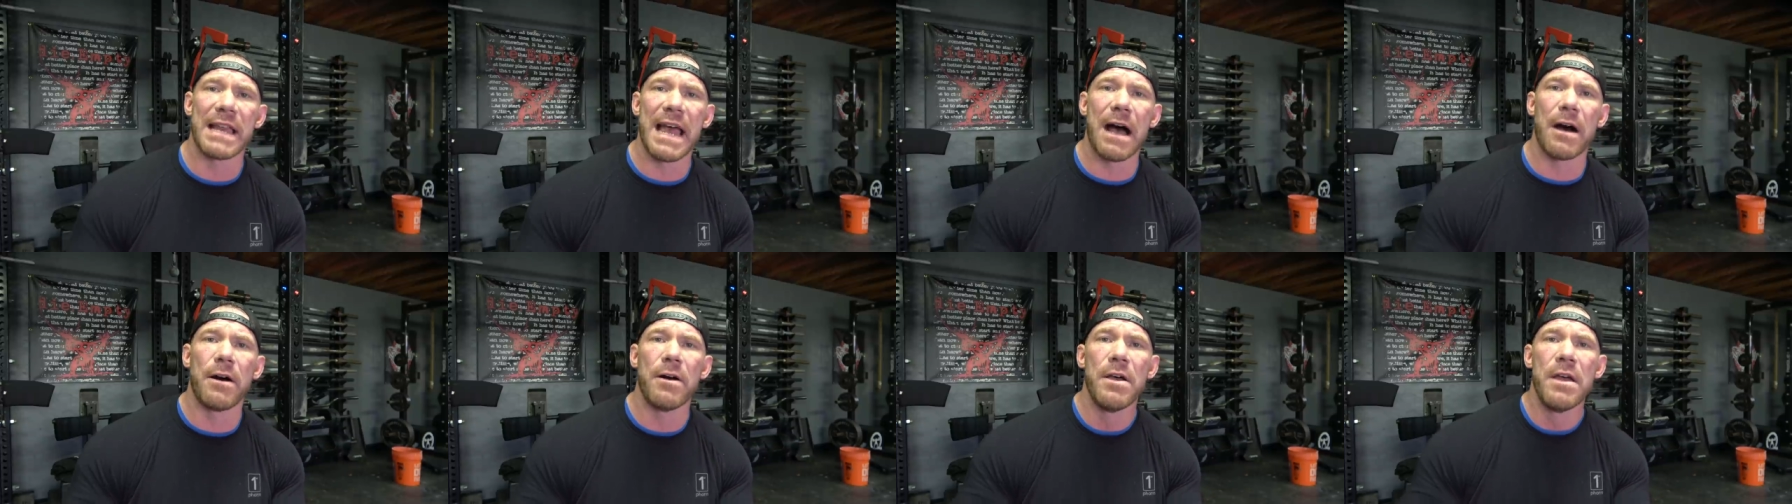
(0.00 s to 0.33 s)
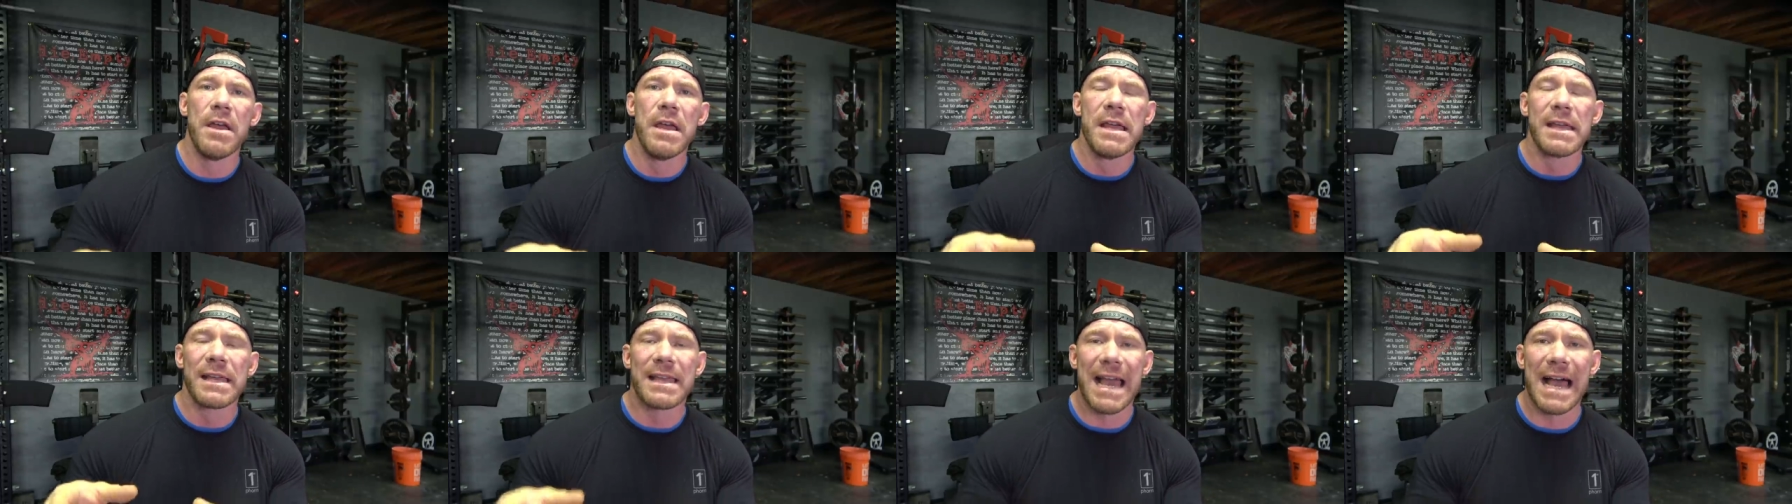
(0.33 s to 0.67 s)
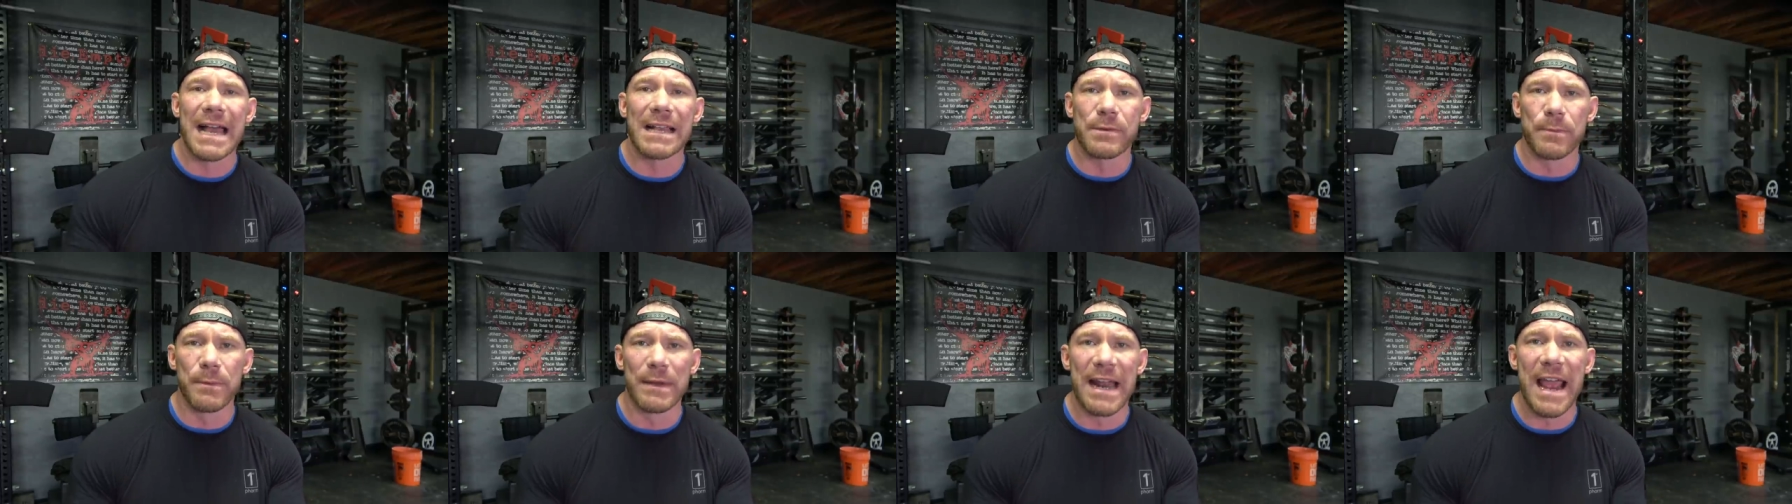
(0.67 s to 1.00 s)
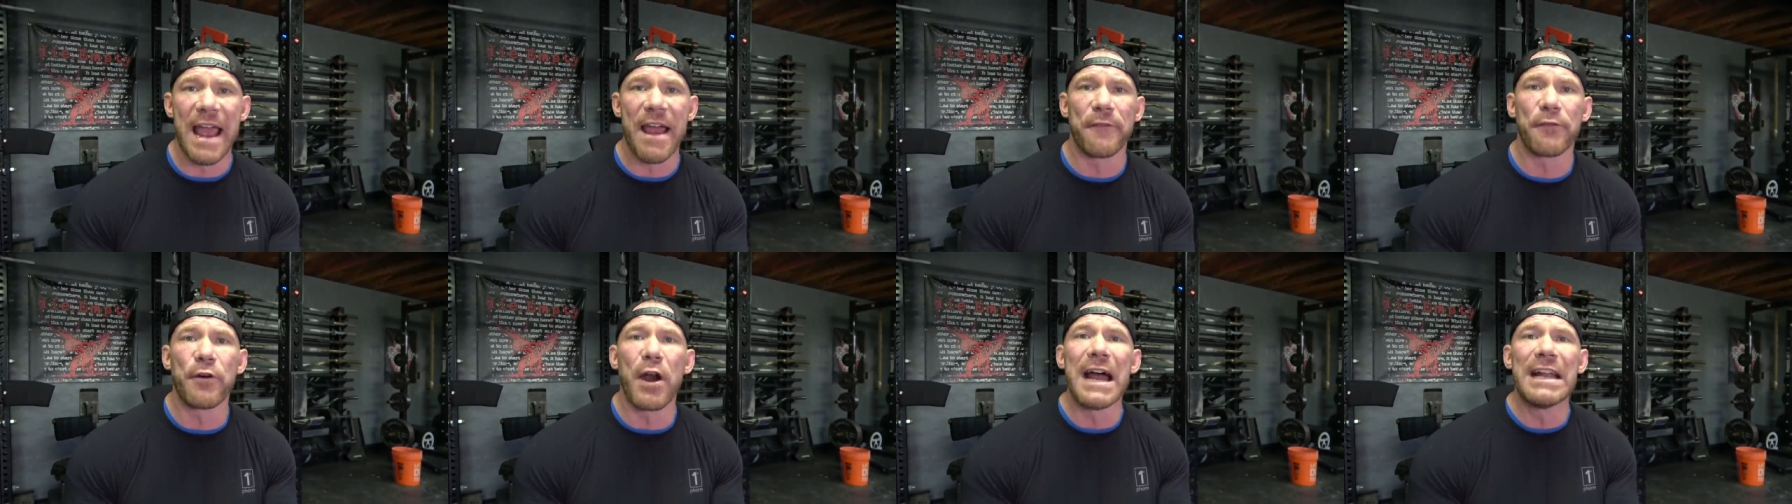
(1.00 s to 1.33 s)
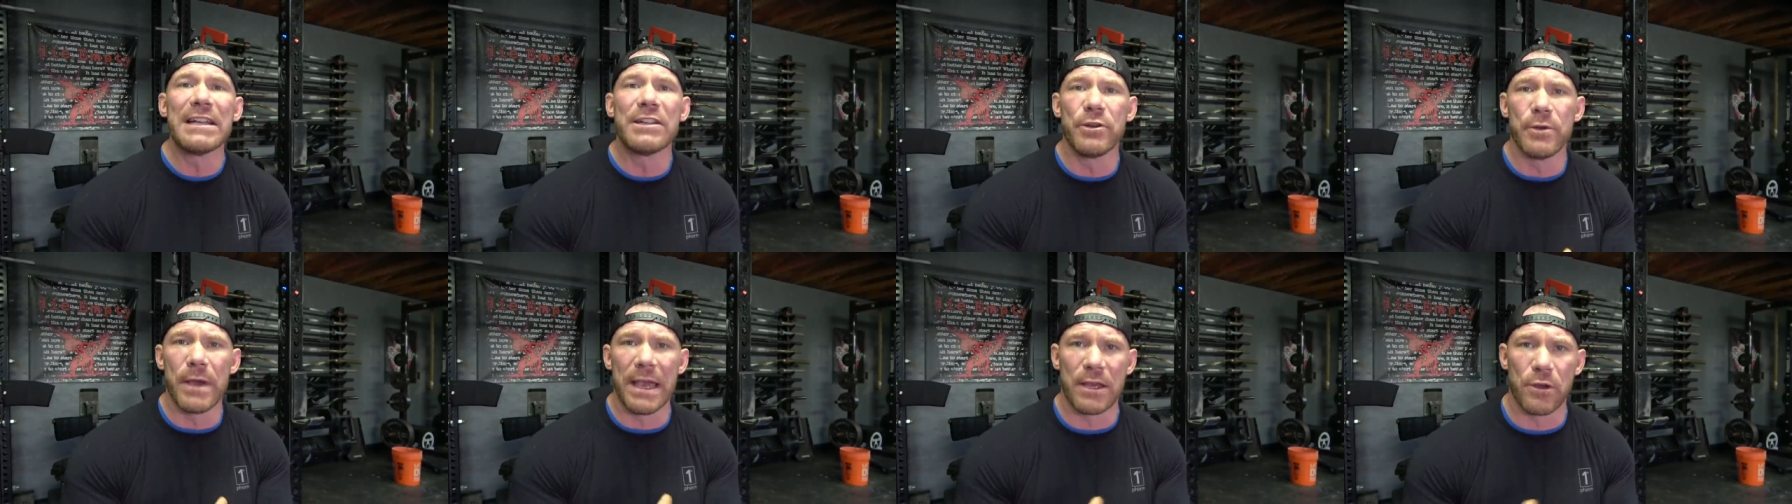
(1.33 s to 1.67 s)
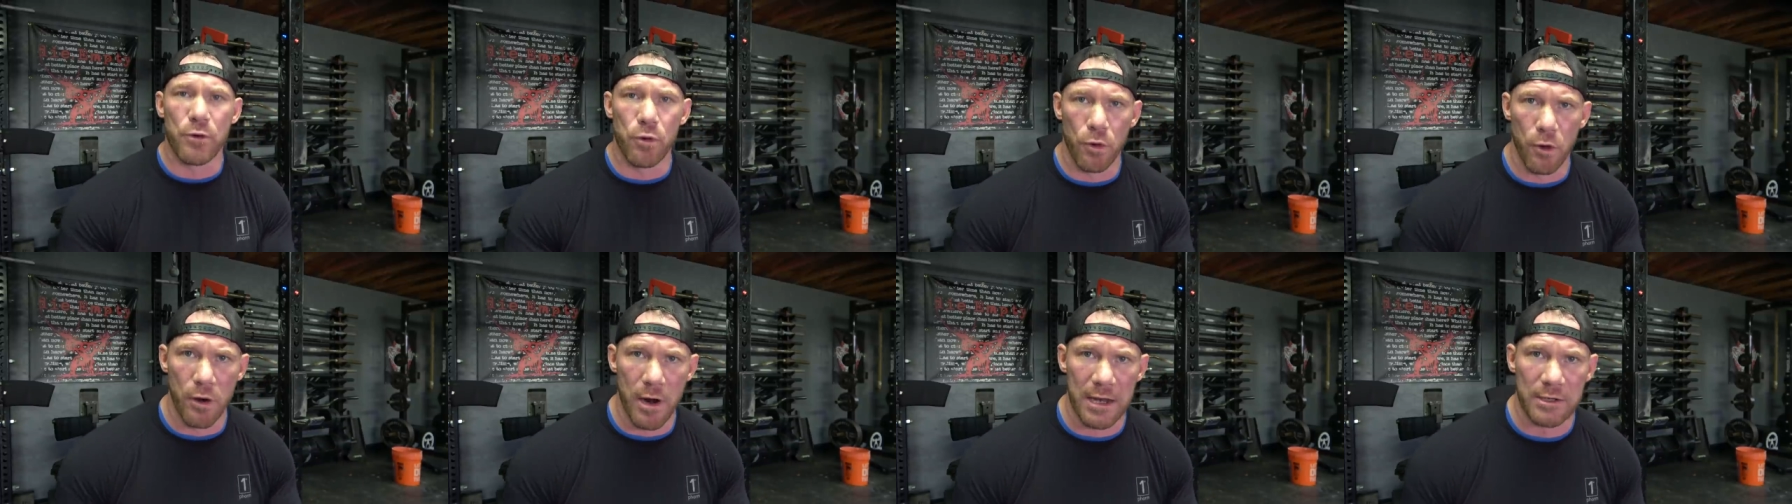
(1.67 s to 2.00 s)
Now, guys, whenever I do a
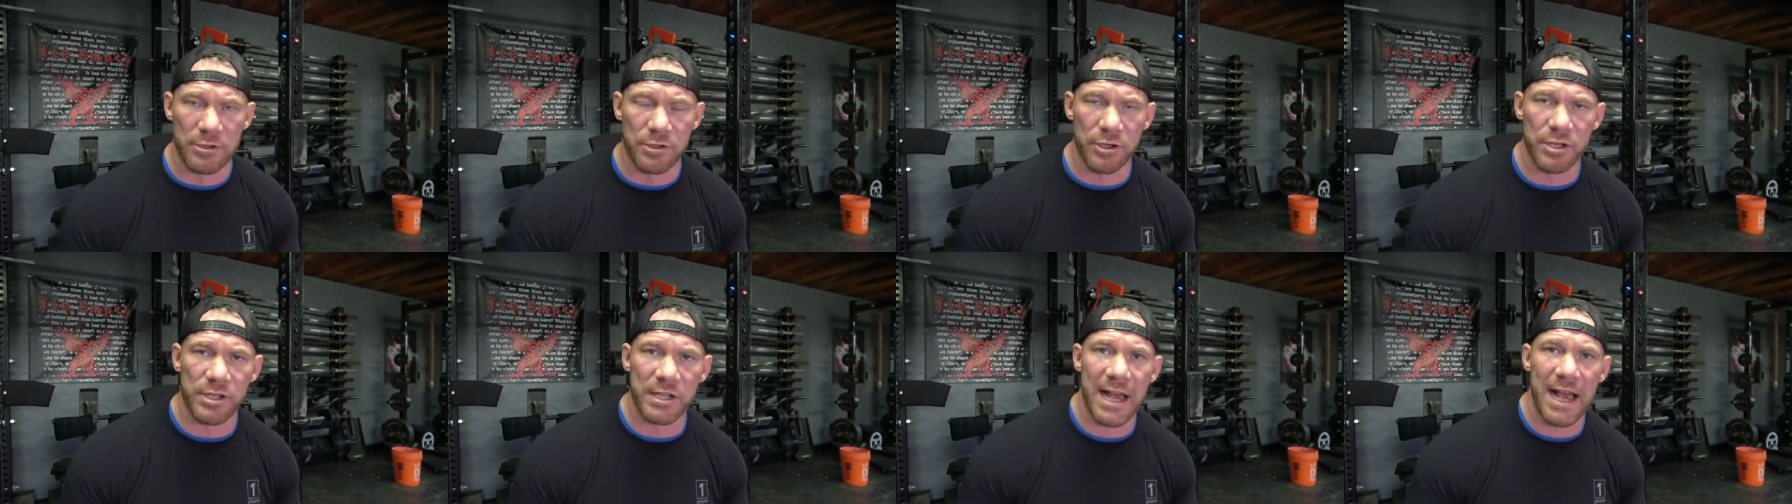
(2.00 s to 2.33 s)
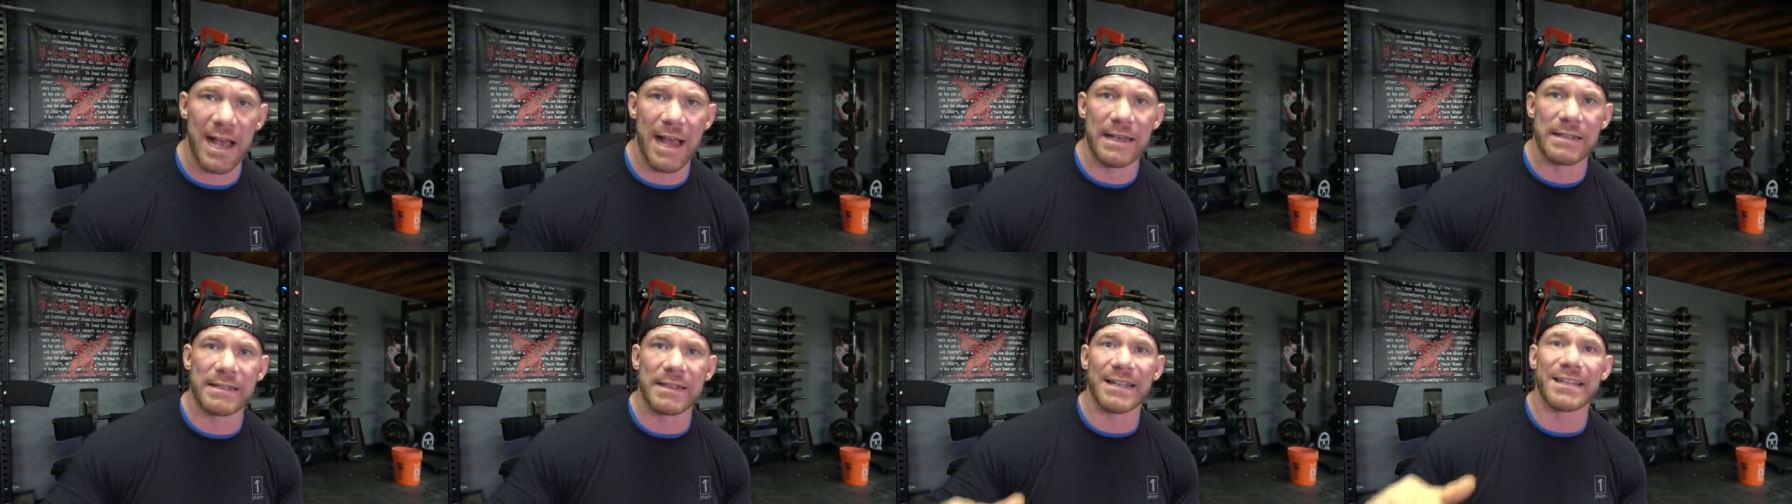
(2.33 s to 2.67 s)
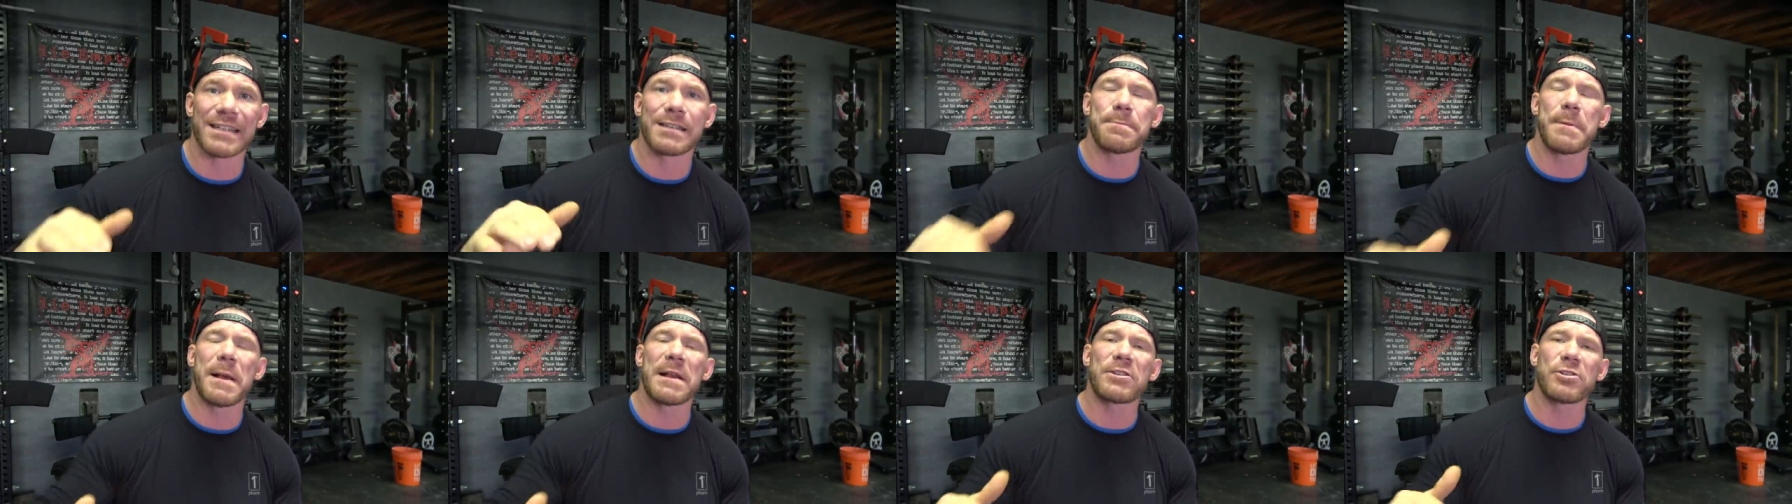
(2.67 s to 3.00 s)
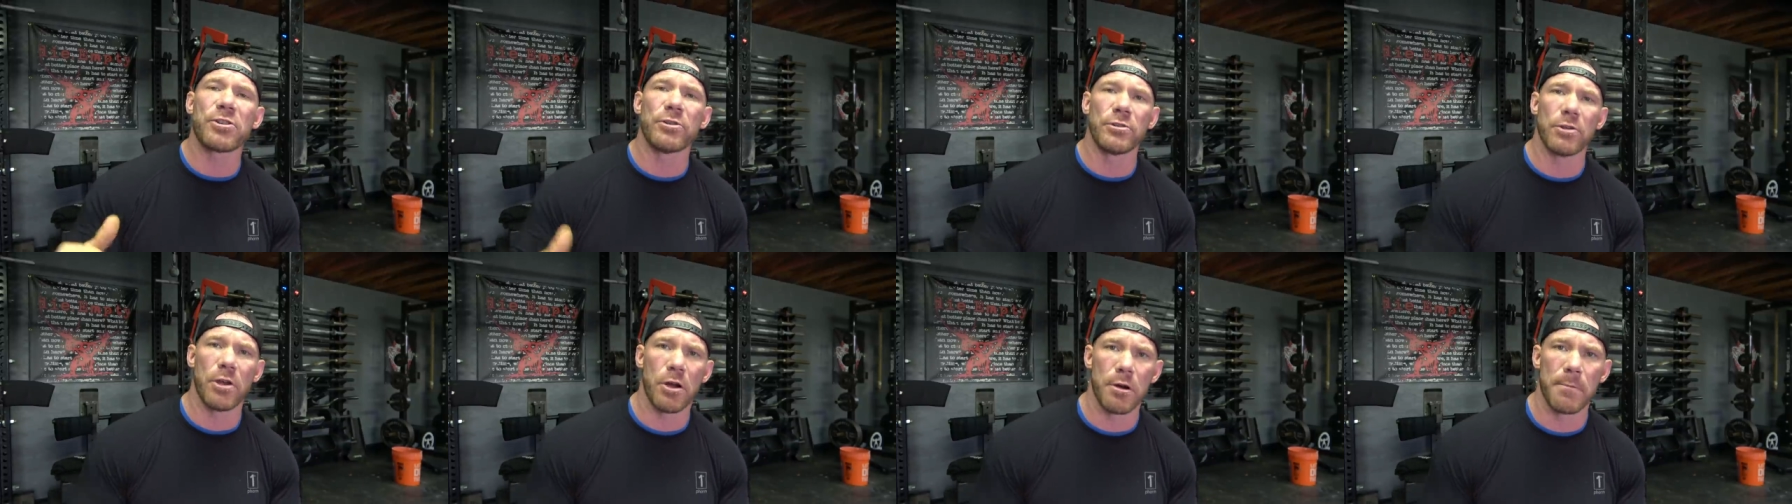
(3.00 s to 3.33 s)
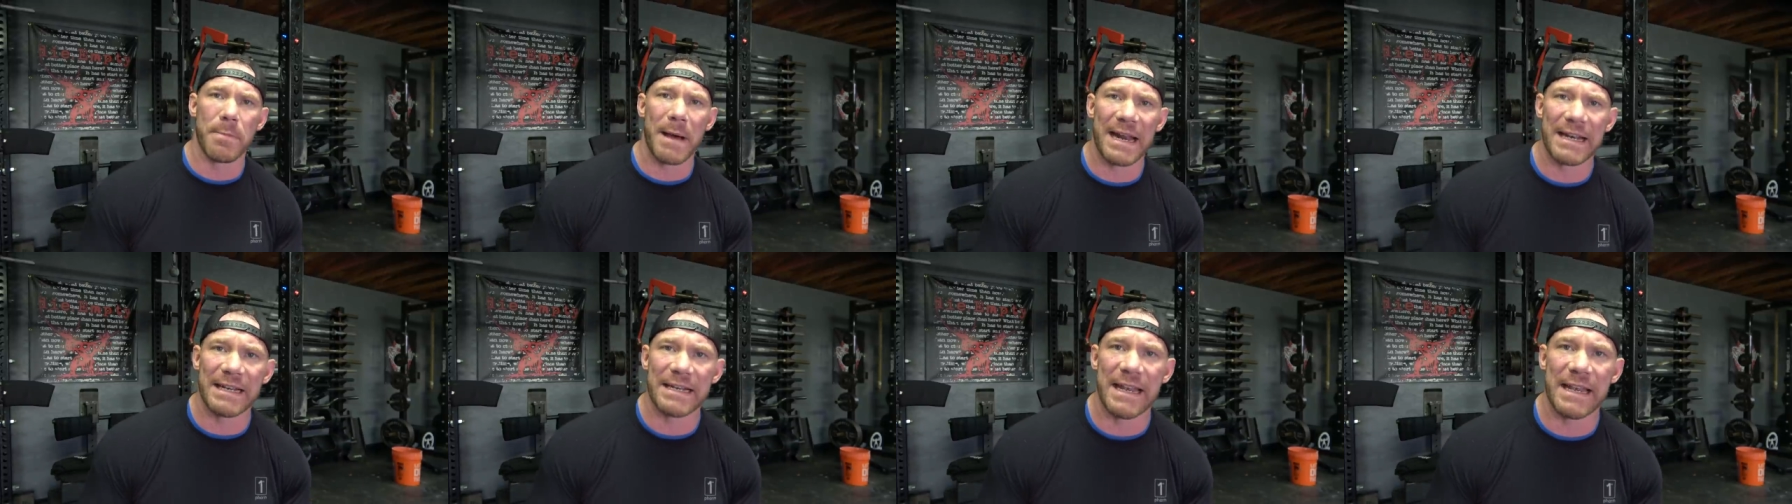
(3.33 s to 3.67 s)
core exercise, especially on lower body